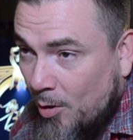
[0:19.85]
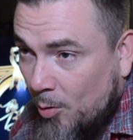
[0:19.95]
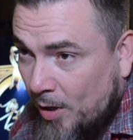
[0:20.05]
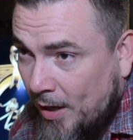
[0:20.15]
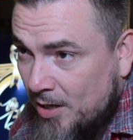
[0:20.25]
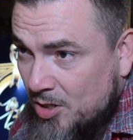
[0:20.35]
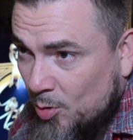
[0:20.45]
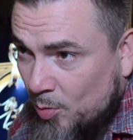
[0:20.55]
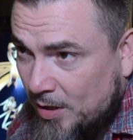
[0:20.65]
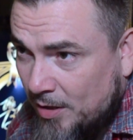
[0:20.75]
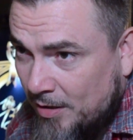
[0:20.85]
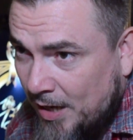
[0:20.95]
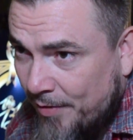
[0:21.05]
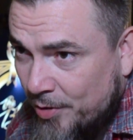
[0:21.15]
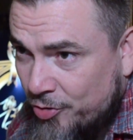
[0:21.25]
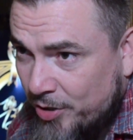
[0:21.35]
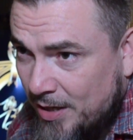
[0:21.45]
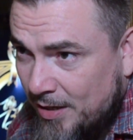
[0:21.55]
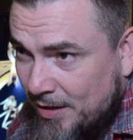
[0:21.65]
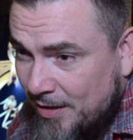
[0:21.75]
Okay, so we have a
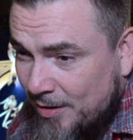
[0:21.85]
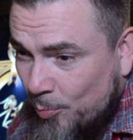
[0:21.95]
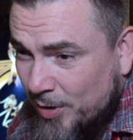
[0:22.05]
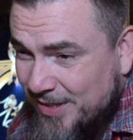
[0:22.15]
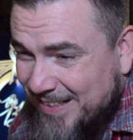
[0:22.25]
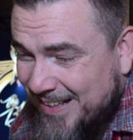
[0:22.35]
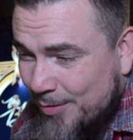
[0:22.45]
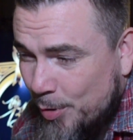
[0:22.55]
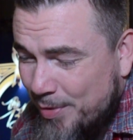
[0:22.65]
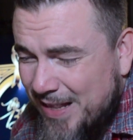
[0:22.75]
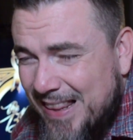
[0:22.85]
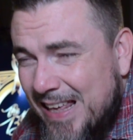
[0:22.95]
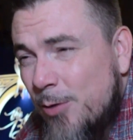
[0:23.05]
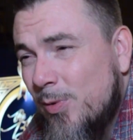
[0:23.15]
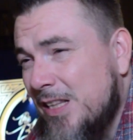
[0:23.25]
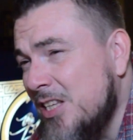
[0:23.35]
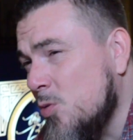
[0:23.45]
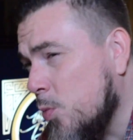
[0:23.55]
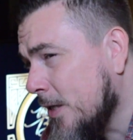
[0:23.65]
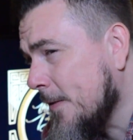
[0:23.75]
trailer here. Once again, I'm a bit late with
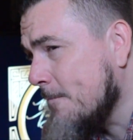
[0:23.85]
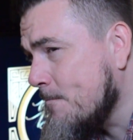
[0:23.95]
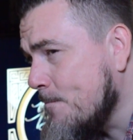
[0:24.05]
this one.